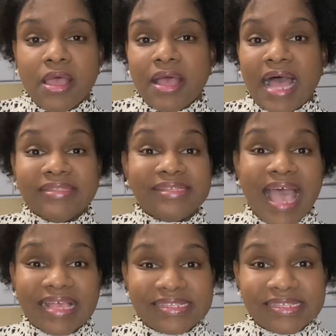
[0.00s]
and
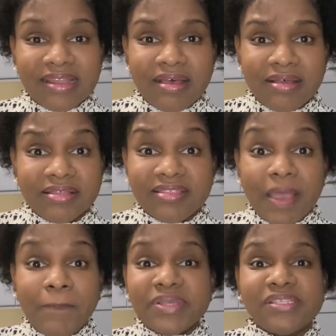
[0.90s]
Tesla, their
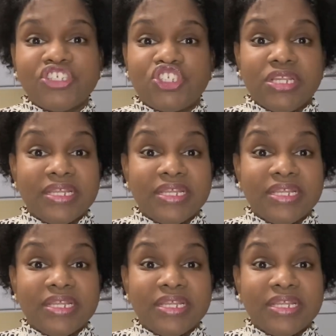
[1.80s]
positioning